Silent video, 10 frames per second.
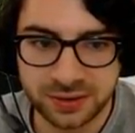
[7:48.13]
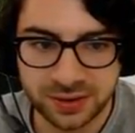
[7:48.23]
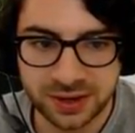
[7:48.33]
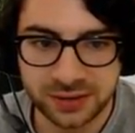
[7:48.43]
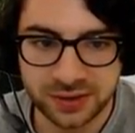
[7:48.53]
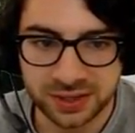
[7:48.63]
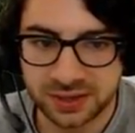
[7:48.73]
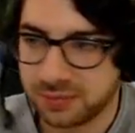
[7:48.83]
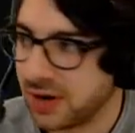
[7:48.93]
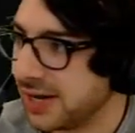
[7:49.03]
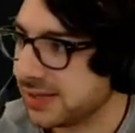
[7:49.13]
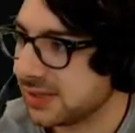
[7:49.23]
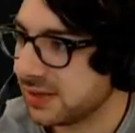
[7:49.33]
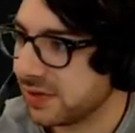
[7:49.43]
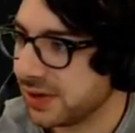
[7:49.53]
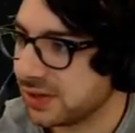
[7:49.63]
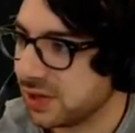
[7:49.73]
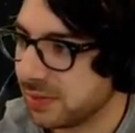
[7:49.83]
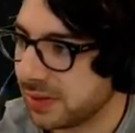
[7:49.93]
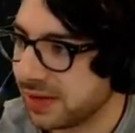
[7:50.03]
right? You've got like the brightest in the very
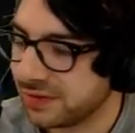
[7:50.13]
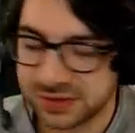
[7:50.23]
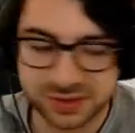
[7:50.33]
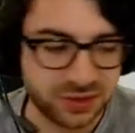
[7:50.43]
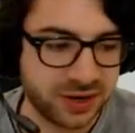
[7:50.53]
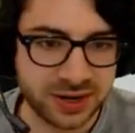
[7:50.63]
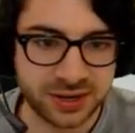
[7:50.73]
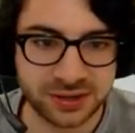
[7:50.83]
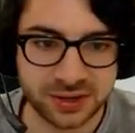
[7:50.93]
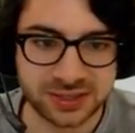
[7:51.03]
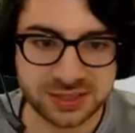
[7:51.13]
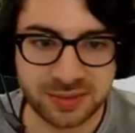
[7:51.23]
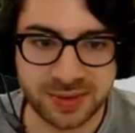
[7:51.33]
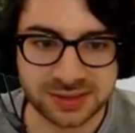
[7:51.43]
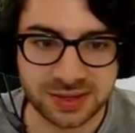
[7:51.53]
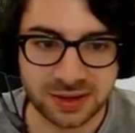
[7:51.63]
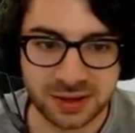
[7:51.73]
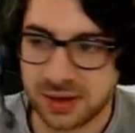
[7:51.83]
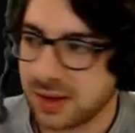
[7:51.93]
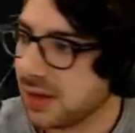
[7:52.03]
top left. Sorry, you can't see my mouse there.
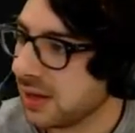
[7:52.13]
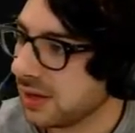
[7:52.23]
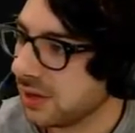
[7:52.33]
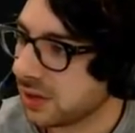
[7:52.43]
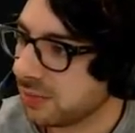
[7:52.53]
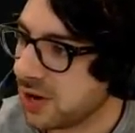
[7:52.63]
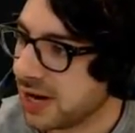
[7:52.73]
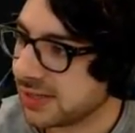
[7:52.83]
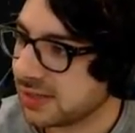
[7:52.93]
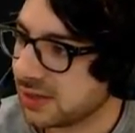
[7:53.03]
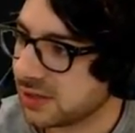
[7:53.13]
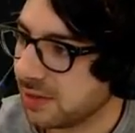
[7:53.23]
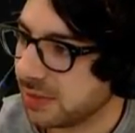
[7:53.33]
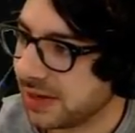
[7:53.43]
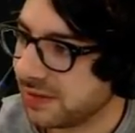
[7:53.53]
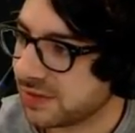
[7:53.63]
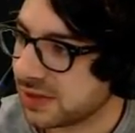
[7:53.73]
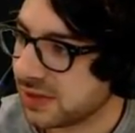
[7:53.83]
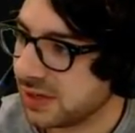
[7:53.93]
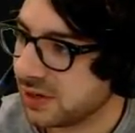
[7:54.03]
You got the brightest in the top left,
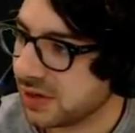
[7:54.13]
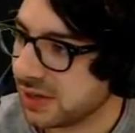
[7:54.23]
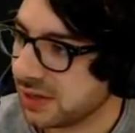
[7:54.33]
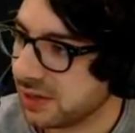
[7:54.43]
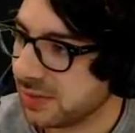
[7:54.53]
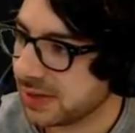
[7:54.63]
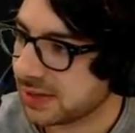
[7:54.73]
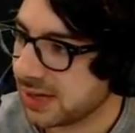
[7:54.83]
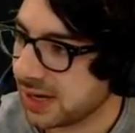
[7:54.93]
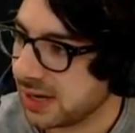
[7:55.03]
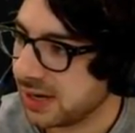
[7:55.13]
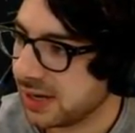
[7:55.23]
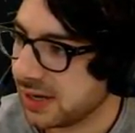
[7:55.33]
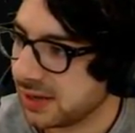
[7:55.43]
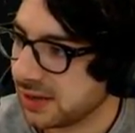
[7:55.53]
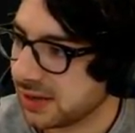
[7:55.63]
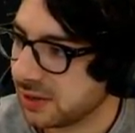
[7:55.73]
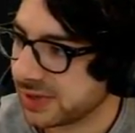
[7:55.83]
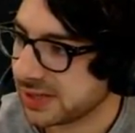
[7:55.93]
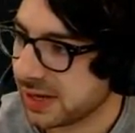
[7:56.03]
then you got it a little bit darker, and then a
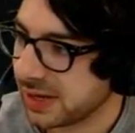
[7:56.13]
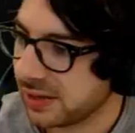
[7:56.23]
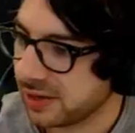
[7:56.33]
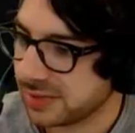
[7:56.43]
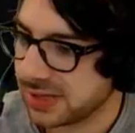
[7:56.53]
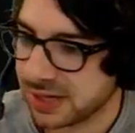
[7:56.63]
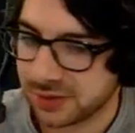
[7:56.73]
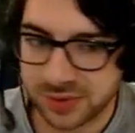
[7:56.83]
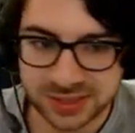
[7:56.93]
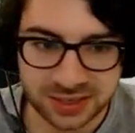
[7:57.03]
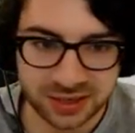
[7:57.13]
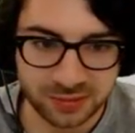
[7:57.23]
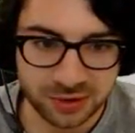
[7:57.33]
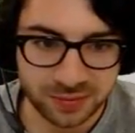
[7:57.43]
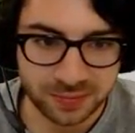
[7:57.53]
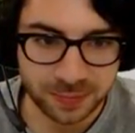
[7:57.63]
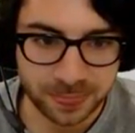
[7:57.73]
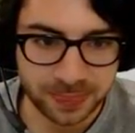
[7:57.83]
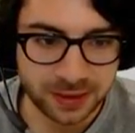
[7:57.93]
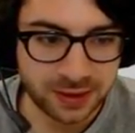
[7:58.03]
little bit darker, right down to the bottom,
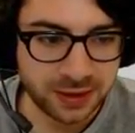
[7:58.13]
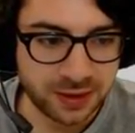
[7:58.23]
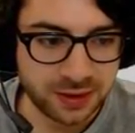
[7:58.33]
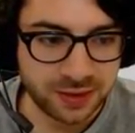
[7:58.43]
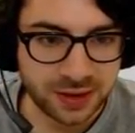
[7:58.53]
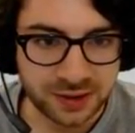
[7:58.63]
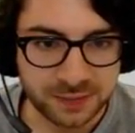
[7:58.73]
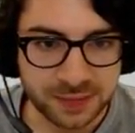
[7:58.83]
right?